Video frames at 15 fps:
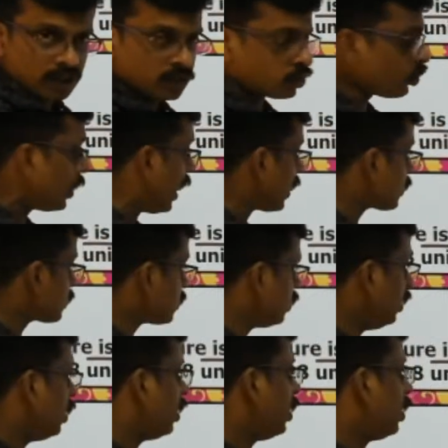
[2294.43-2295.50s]
So X
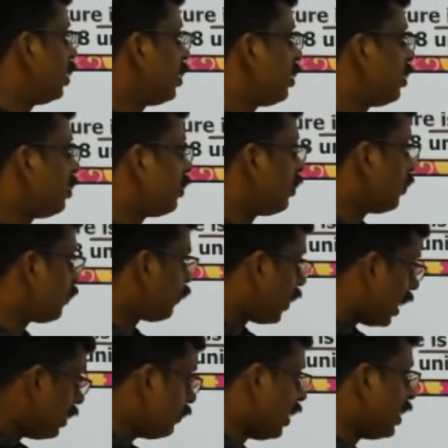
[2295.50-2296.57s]

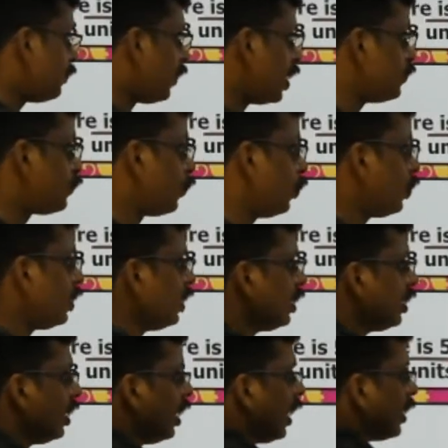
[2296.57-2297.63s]
5 and Y 4
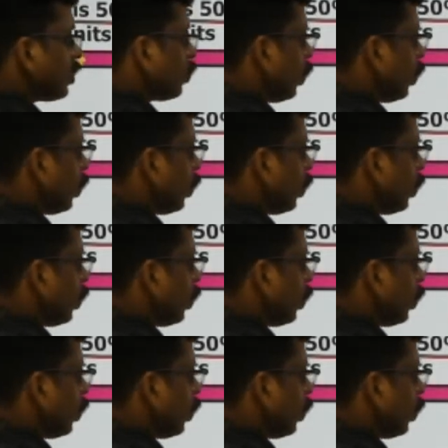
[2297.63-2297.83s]
and